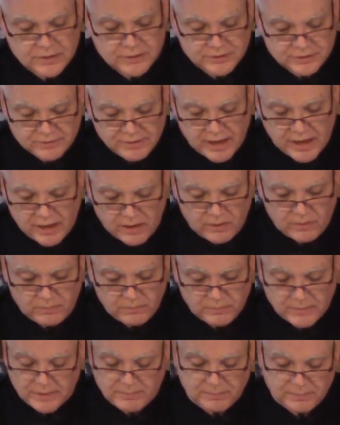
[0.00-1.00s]
So
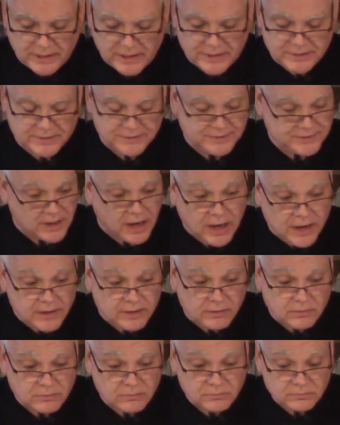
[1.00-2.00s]
now my plate is
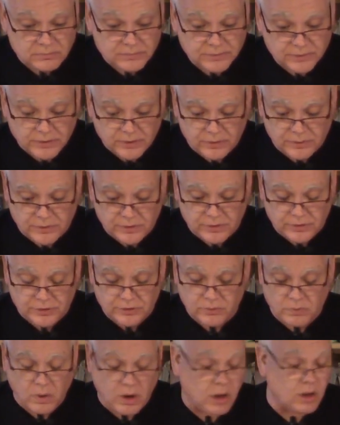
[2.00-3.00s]
done. You know, you
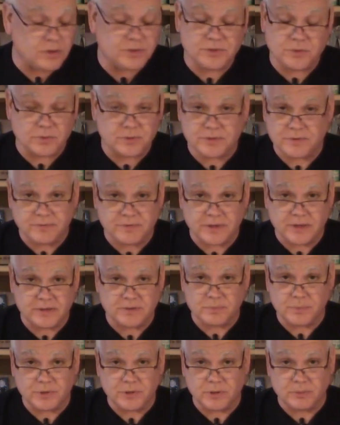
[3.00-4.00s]
can do all sorts of
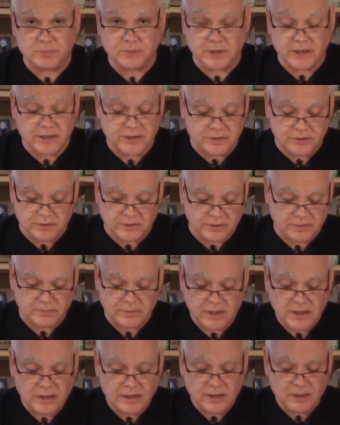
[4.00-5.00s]
things with your plate. You
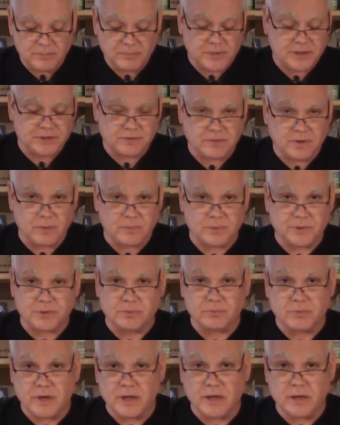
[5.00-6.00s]
can mess around with
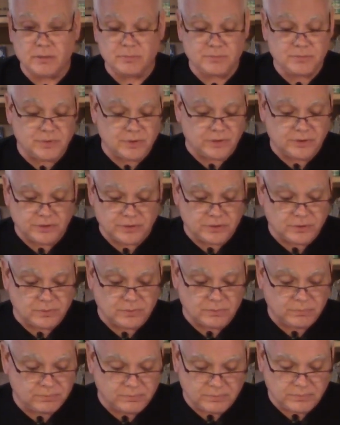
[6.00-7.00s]
the rim. You can
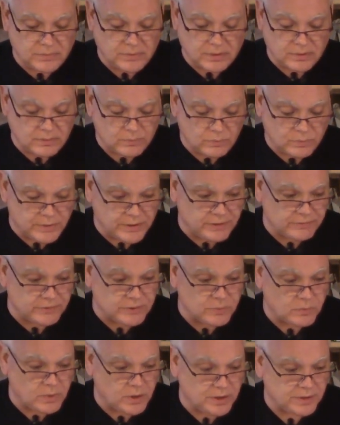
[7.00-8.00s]
do
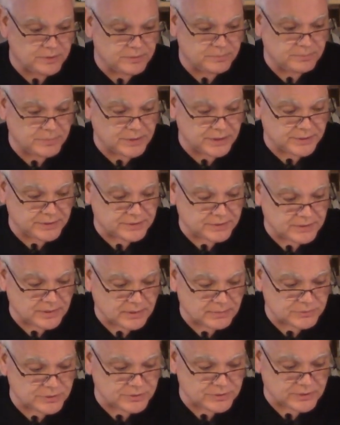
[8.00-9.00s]
whatever you want. But
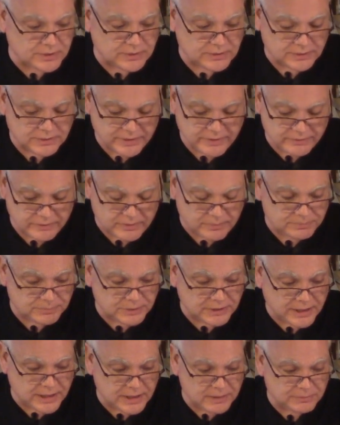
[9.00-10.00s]
I'm just going to leave it a
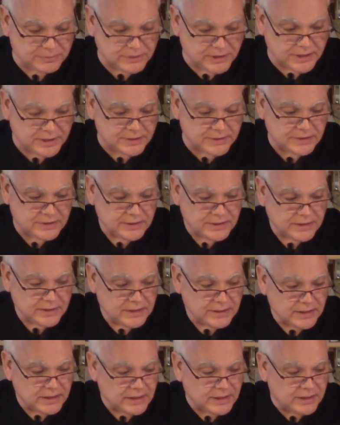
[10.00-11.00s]
plain plate.
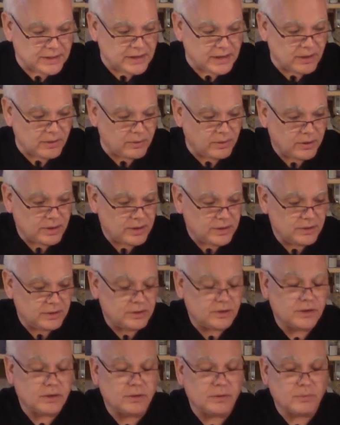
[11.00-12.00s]
And now,
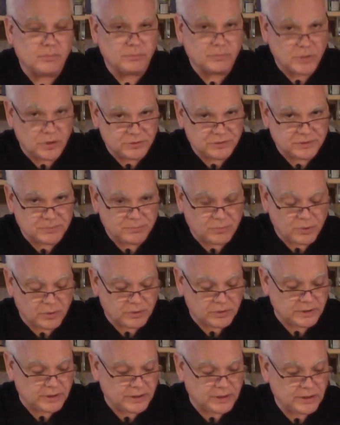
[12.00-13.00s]
most
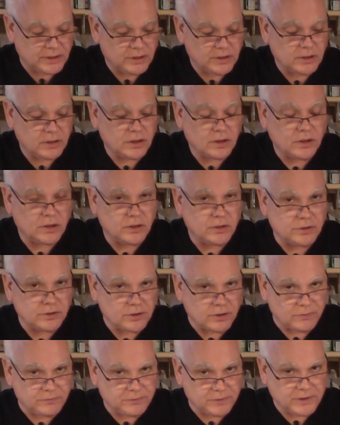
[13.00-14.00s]
importantly,
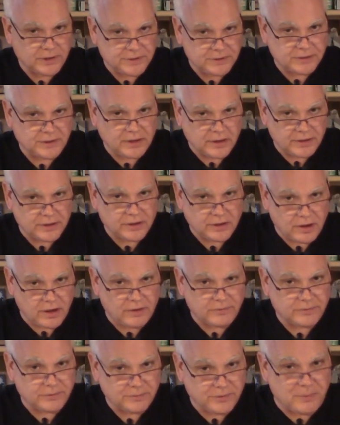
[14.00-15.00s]
don't forget to cut it
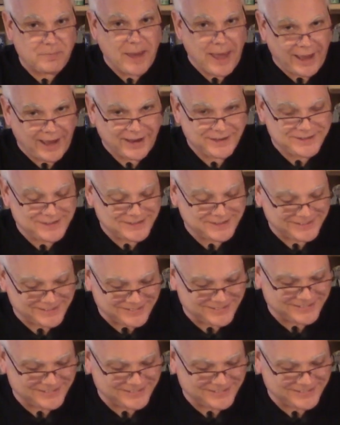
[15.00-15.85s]
off of the bat.